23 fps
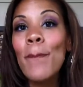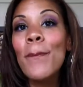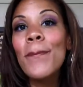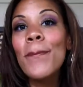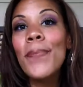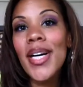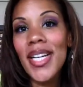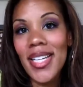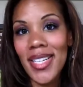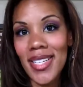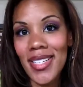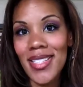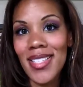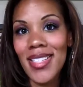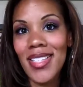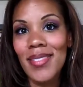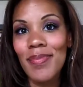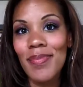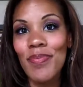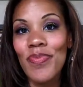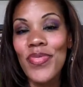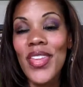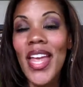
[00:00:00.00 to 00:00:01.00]
But
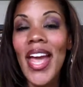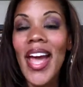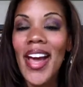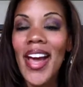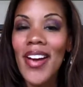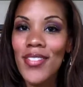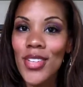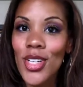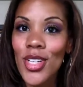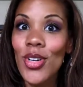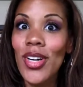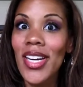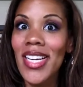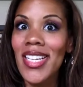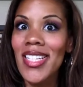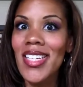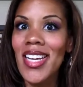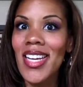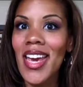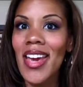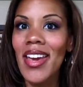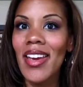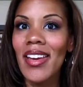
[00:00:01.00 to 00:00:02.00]
have a great
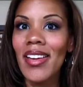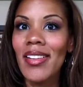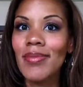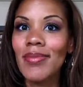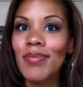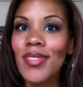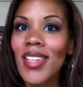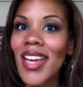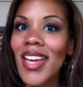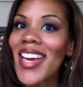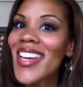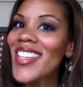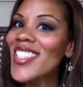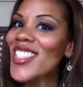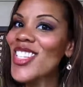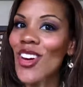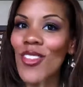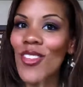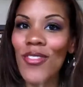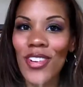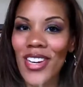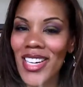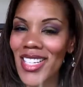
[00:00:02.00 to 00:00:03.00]
day, and
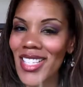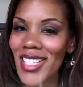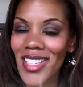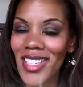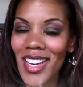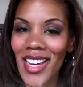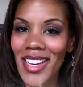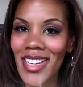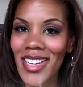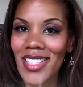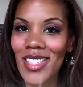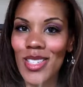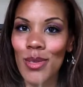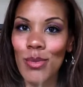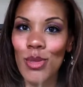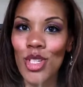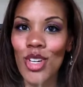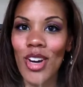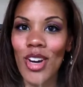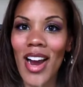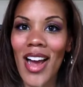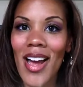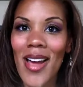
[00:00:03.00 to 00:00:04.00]
don't forget to like and
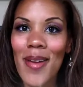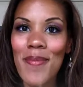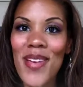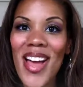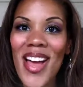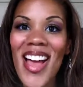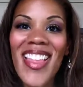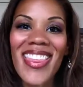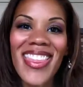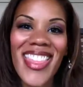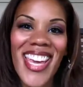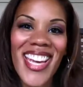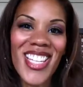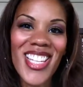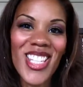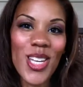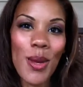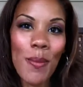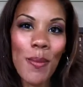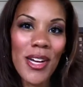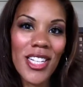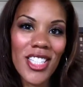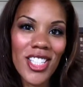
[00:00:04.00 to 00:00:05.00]
subscribe. Thanks
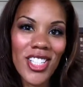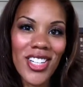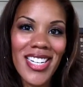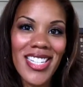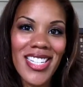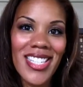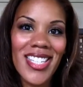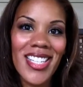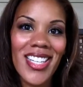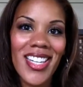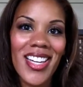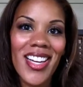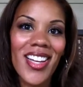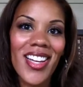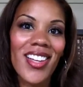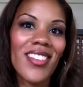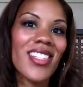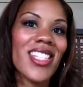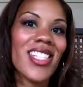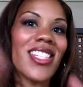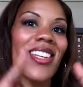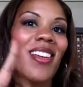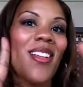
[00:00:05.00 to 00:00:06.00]
so much, Crazy
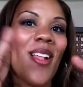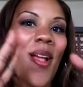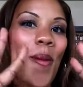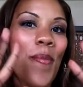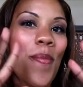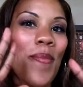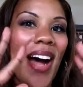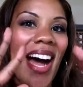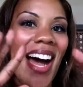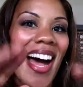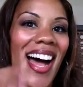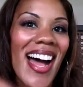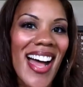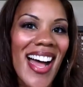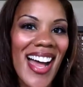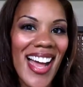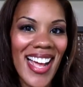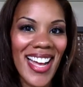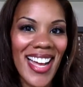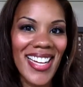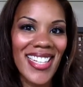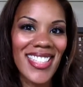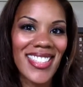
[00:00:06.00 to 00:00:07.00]
Loves.
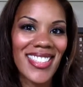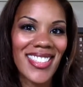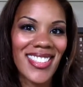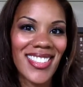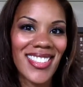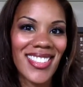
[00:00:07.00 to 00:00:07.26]
Bye.